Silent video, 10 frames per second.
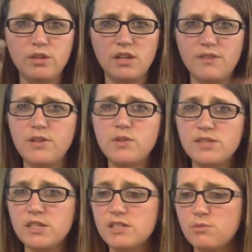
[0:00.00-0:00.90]
If you
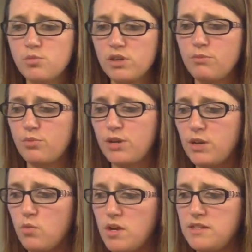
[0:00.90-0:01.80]
see some really pretty
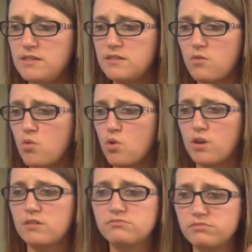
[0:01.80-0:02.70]
ones,
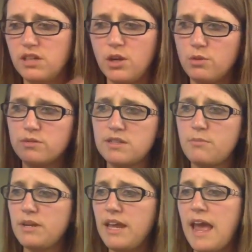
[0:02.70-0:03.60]
or,
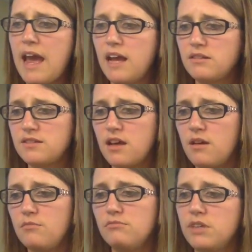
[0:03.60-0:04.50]
somebody had
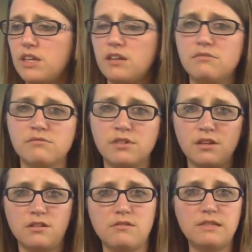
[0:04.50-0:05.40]
some, you can
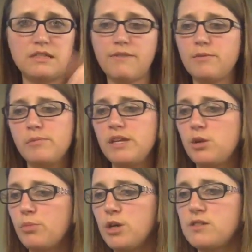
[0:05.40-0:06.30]
stuff them in
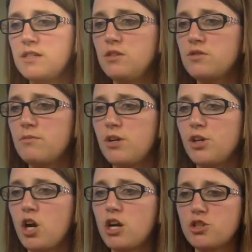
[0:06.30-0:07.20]
your purse and use them on
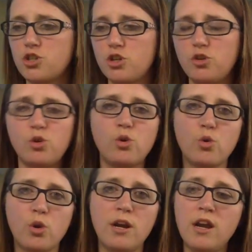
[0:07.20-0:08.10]
your art journal,
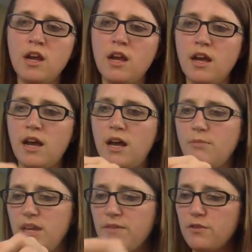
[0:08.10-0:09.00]
or
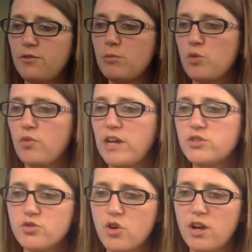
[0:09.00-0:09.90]
even from a
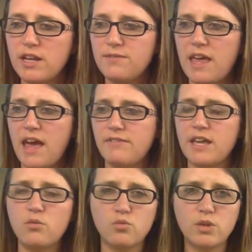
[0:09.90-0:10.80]
restaurant, if they have
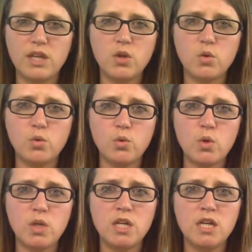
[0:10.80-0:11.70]
like really
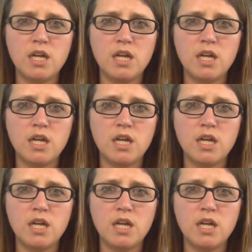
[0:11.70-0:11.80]
cool